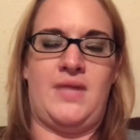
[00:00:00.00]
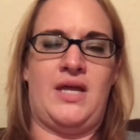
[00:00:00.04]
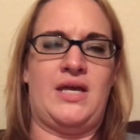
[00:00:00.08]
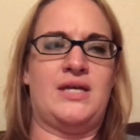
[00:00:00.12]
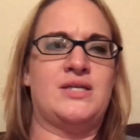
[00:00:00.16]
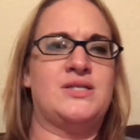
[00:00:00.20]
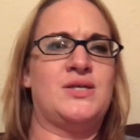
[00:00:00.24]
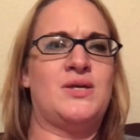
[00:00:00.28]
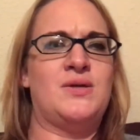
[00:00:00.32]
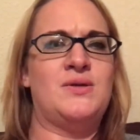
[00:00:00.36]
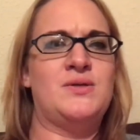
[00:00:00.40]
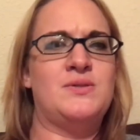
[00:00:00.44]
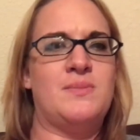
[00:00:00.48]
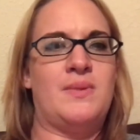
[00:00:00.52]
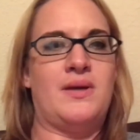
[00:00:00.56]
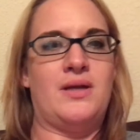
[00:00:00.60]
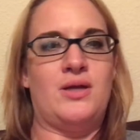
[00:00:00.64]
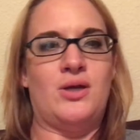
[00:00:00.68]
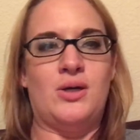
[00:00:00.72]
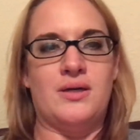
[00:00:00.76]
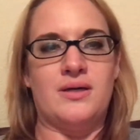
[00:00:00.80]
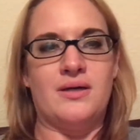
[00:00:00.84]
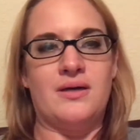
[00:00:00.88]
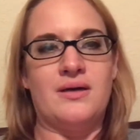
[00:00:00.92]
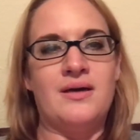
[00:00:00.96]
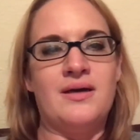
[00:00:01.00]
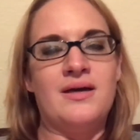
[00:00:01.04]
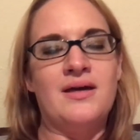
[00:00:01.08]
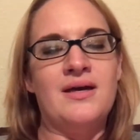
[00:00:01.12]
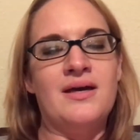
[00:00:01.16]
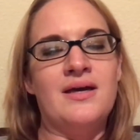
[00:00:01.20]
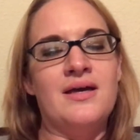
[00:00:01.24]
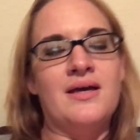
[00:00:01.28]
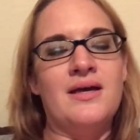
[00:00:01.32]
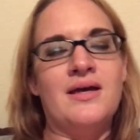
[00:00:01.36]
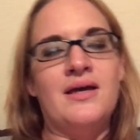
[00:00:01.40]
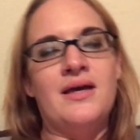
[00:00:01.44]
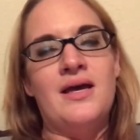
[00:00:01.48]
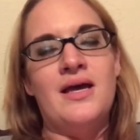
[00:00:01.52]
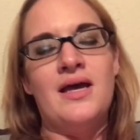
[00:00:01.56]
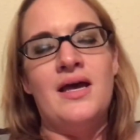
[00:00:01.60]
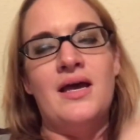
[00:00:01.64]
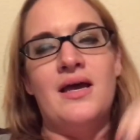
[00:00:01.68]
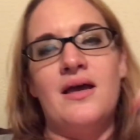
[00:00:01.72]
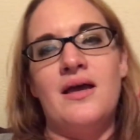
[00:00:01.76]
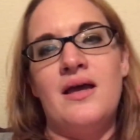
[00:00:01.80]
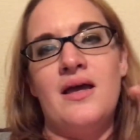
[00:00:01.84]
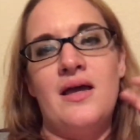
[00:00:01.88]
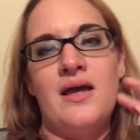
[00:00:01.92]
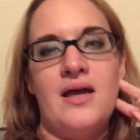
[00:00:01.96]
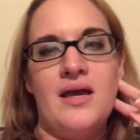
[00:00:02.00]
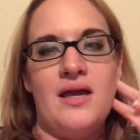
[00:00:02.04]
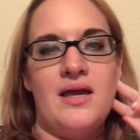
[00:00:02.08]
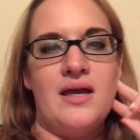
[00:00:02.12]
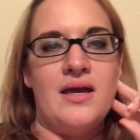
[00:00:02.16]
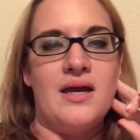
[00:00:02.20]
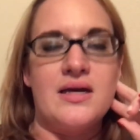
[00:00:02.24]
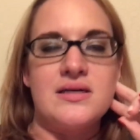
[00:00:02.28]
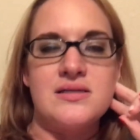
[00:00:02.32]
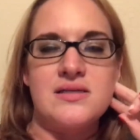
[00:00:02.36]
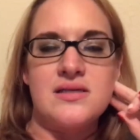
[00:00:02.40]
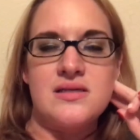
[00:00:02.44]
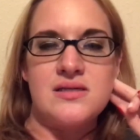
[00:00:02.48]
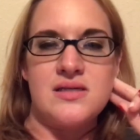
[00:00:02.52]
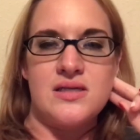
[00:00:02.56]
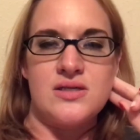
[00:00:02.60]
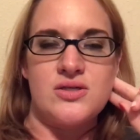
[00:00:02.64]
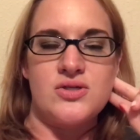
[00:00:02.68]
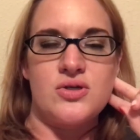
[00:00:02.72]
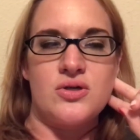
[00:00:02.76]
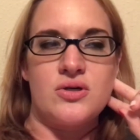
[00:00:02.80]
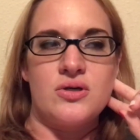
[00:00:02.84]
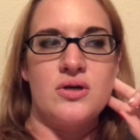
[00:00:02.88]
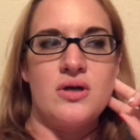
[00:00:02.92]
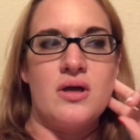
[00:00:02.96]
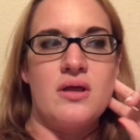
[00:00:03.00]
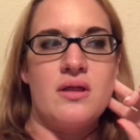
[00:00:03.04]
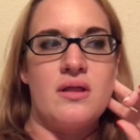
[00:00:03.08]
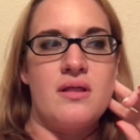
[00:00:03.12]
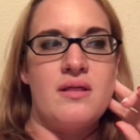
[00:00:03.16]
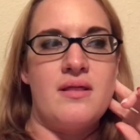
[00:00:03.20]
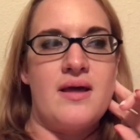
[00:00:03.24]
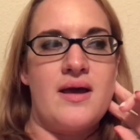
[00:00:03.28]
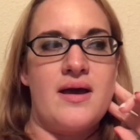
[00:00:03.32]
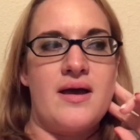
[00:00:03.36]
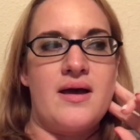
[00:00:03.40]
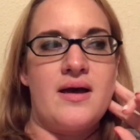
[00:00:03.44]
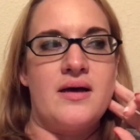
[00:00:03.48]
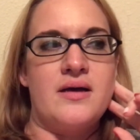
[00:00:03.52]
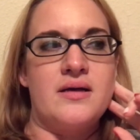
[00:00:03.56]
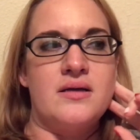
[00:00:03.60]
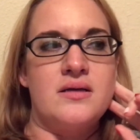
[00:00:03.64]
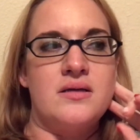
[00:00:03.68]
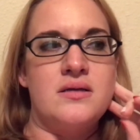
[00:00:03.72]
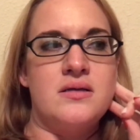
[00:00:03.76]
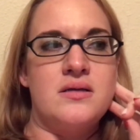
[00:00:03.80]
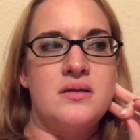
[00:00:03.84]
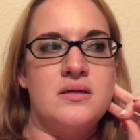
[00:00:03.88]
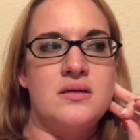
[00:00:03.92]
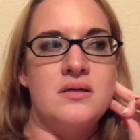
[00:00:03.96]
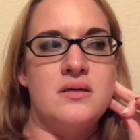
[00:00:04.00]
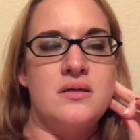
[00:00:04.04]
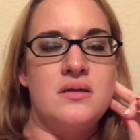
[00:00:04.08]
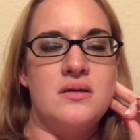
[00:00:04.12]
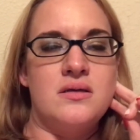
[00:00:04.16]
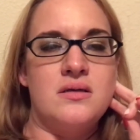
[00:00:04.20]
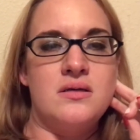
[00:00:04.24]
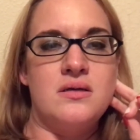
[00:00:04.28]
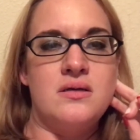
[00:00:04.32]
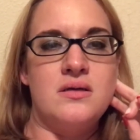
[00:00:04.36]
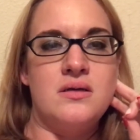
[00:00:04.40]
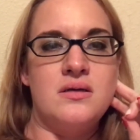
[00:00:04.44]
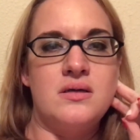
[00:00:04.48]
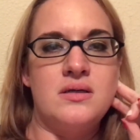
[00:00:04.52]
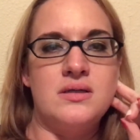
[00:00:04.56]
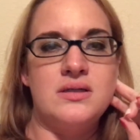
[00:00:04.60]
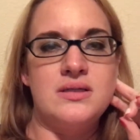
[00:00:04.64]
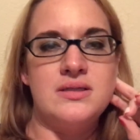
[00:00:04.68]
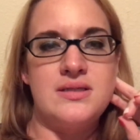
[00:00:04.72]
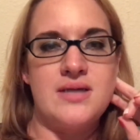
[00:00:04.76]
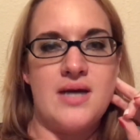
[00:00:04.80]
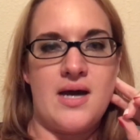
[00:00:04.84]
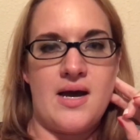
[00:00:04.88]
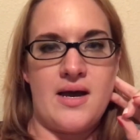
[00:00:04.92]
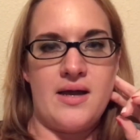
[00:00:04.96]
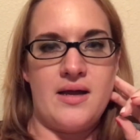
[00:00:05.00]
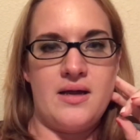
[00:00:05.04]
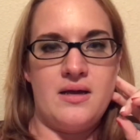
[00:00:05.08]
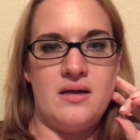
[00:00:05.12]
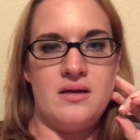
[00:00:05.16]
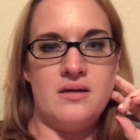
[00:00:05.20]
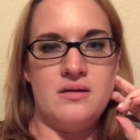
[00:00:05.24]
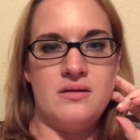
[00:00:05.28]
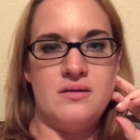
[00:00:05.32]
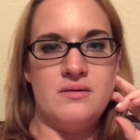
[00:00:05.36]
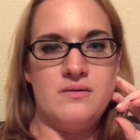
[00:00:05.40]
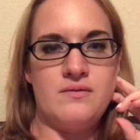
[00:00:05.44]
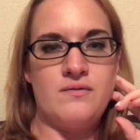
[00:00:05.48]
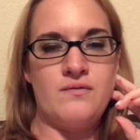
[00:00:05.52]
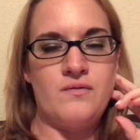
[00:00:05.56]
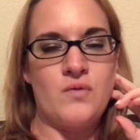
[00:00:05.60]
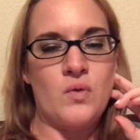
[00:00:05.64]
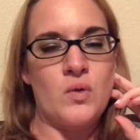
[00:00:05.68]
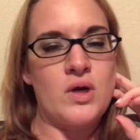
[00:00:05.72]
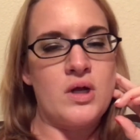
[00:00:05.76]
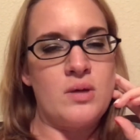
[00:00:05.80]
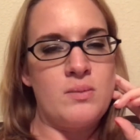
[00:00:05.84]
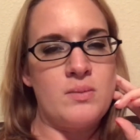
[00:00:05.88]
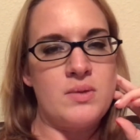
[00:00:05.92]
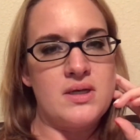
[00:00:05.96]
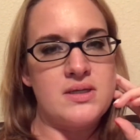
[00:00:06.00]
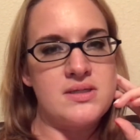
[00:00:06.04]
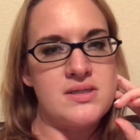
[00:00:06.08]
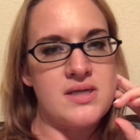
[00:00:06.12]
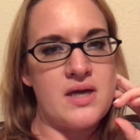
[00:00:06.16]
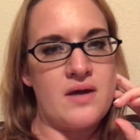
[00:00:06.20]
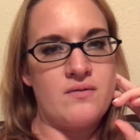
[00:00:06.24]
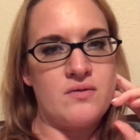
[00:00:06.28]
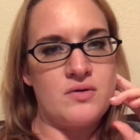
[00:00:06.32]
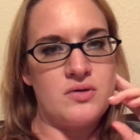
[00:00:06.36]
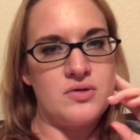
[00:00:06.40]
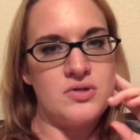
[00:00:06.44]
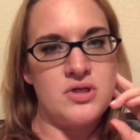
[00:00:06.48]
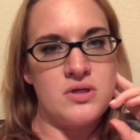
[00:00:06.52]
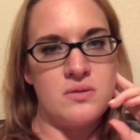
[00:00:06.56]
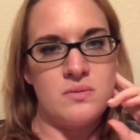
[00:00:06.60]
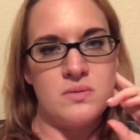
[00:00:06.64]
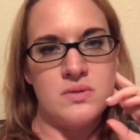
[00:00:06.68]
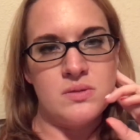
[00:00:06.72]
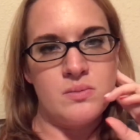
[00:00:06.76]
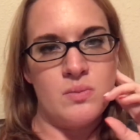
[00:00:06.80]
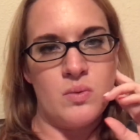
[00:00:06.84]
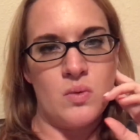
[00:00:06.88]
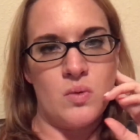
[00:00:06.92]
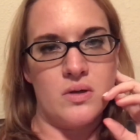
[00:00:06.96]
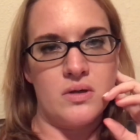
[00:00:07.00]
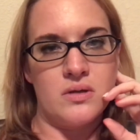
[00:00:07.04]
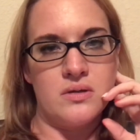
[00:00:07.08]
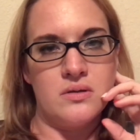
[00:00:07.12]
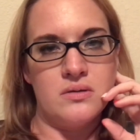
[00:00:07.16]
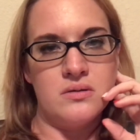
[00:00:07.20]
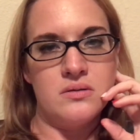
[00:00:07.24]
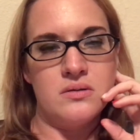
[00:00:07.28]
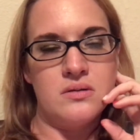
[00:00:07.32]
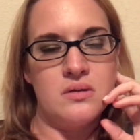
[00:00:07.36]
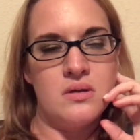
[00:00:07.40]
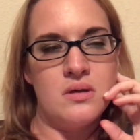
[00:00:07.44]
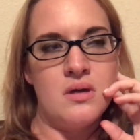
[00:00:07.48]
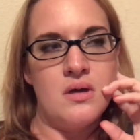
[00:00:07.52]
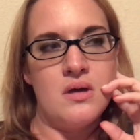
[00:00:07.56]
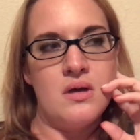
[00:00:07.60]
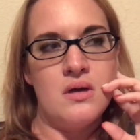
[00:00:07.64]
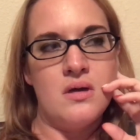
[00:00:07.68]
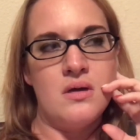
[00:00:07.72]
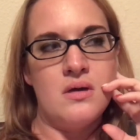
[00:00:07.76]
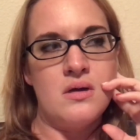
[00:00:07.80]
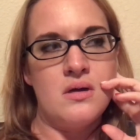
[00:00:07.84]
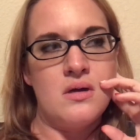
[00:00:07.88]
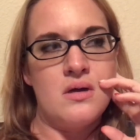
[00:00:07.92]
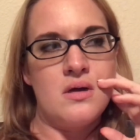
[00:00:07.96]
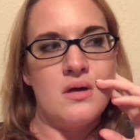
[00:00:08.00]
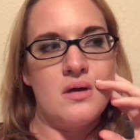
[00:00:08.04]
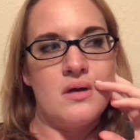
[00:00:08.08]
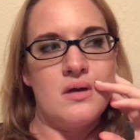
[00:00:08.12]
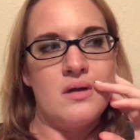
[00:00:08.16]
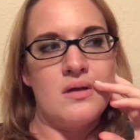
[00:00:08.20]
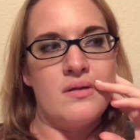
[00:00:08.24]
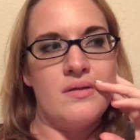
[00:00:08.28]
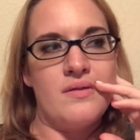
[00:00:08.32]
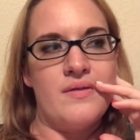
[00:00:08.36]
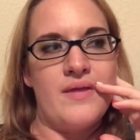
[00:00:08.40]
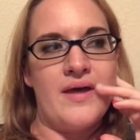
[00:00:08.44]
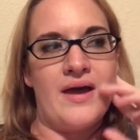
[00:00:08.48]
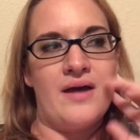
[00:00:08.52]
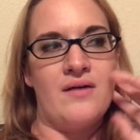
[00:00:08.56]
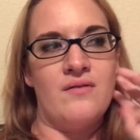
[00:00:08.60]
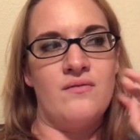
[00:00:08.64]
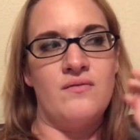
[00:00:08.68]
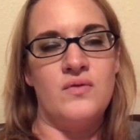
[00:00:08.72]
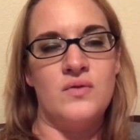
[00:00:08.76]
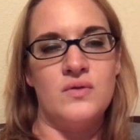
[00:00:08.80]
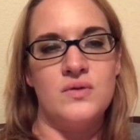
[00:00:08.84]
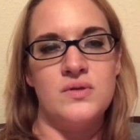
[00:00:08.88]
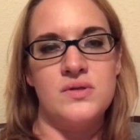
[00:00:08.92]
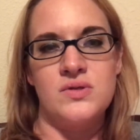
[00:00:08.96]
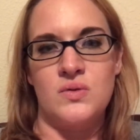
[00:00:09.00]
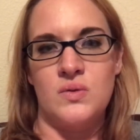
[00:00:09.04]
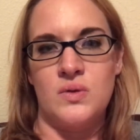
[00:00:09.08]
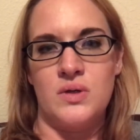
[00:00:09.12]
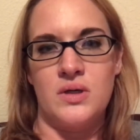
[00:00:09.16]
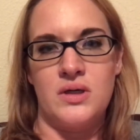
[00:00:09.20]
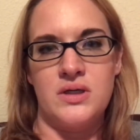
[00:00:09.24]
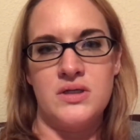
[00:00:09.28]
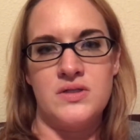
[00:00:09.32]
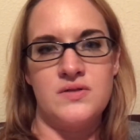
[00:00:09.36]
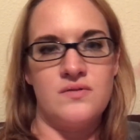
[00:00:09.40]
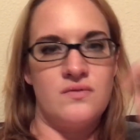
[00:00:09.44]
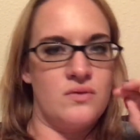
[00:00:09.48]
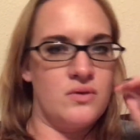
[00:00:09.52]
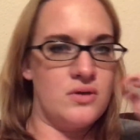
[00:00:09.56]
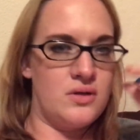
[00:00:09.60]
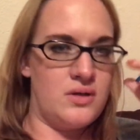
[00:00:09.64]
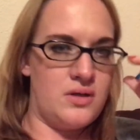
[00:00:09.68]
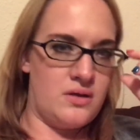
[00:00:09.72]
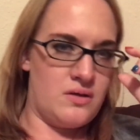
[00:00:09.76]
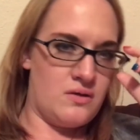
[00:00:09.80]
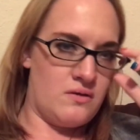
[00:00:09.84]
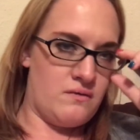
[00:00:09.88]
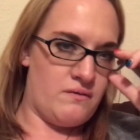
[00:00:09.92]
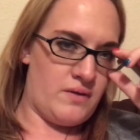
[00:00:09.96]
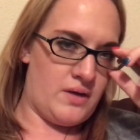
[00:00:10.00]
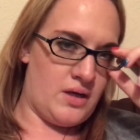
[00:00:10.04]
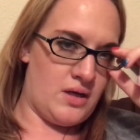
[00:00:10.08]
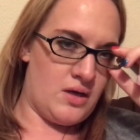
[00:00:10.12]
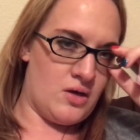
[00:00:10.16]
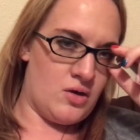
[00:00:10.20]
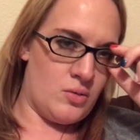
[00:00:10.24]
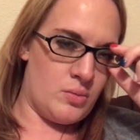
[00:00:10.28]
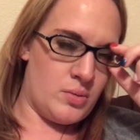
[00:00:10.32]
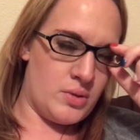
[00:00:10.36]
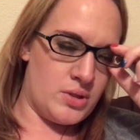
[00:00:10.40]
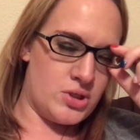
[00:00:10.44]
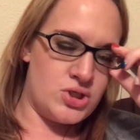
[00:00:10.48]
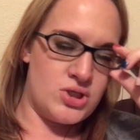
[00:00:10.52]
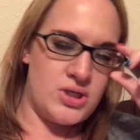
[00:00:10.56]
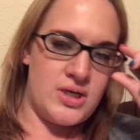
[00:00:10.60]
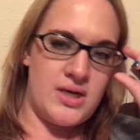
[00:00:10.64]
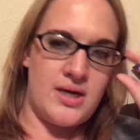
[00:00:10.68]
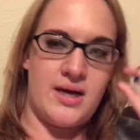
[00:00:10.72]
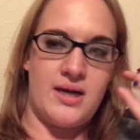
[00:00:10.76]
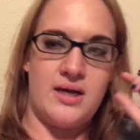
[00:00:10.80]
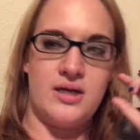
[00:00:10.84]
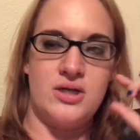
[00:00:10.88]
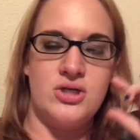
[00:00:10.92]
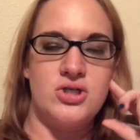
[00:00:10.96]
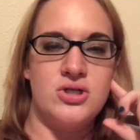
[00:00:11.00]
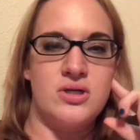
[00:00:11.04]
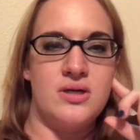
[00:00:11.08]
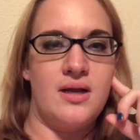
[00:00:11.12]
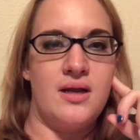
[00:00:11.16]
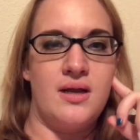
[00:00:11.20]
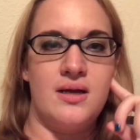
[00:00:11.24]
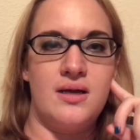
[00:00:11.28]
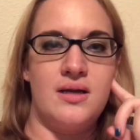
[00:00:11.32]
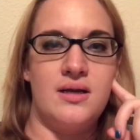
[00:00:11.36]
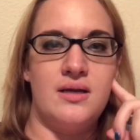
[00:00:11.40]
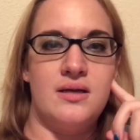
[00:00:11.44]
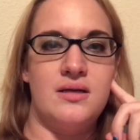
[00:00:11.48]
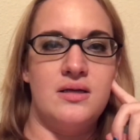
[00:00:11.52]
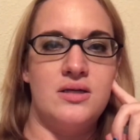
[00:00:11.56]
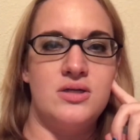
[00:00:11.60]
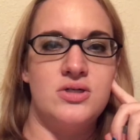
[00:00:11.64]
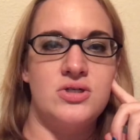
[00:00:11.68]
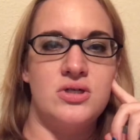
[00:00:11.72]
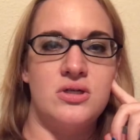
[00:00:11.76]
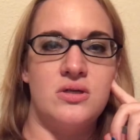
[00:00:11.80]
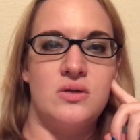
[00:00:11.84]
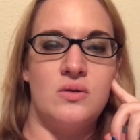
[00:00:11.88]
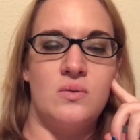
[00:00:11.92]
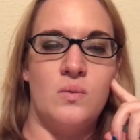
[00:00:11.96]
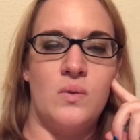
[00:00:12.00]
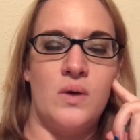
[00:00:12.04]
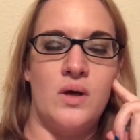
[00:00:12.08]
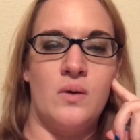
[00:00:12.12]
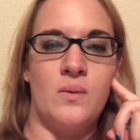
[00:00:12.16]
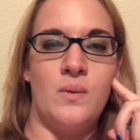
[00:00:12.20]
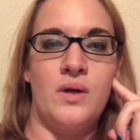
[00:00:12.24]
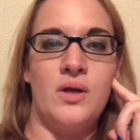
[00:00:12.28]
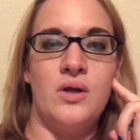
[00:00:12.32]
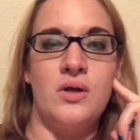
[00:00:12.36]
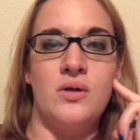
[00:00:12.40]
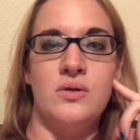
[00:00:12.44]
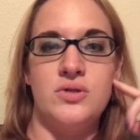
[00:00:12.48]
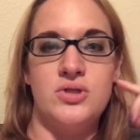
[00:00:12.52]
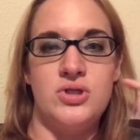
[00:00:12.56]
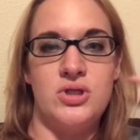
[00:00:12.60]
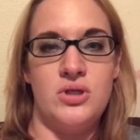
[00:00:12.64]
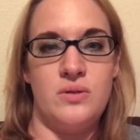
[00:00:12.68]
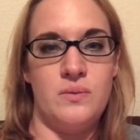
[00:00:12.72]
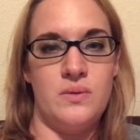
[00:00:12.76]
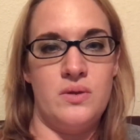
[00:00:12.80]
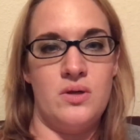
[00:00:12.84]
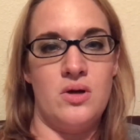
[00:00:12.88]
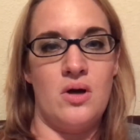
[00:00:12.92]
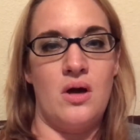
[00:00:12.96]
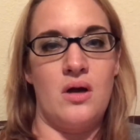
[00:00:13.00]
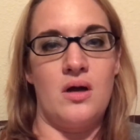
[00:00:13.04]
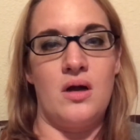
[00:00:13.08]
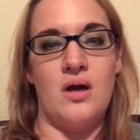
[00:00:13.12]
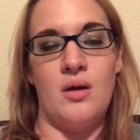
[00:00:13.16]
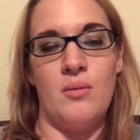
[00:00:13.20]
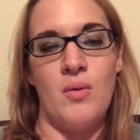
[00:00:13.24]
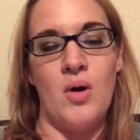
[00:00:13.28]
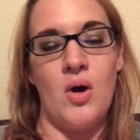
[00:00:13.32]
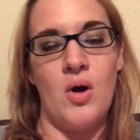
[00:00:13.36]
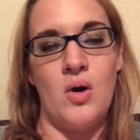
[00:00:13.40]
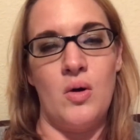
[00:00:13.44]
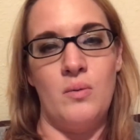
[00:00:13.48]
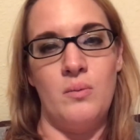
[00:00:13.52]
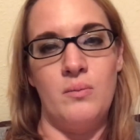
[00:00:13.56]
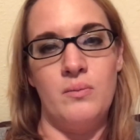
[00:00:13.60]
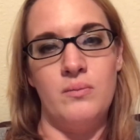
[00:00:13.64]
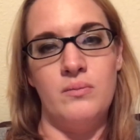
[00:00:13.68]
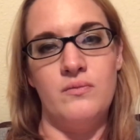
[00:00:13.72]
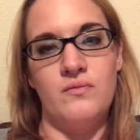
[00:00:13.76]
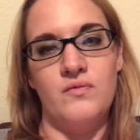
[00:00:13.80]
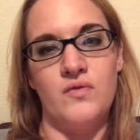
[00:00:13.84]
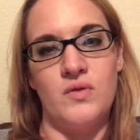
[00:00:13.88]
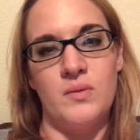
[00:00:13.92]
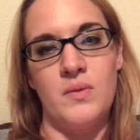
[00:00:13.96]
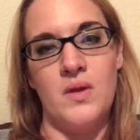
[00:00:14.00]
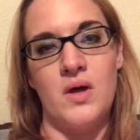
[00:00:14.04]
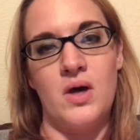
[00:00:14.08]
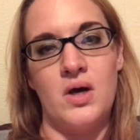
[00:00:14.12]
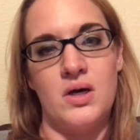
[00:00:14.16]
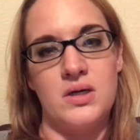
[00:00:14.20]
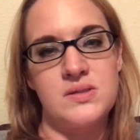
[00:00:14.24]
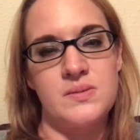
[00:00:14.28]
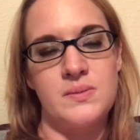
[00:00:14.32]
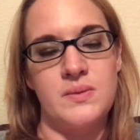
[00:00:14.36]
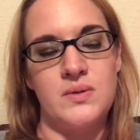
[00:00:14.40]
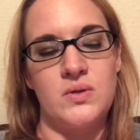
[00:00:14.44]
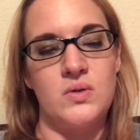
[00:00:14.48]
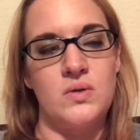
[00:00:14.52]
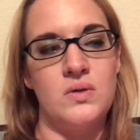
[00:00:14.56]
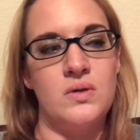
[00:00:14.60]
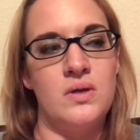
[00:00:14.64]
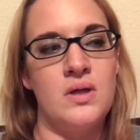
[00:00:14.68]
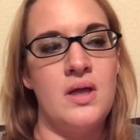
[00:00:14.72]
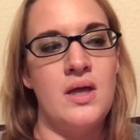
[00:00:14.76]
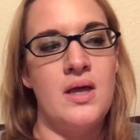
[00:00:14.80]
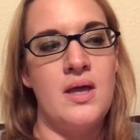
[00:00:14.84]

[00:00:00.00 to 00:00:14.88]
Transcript: Excuse my dog. He has a sister that died 40 minutes after she was born. That full story is for another video, but she had a genetic condition where we knew she would not come home from the hospital.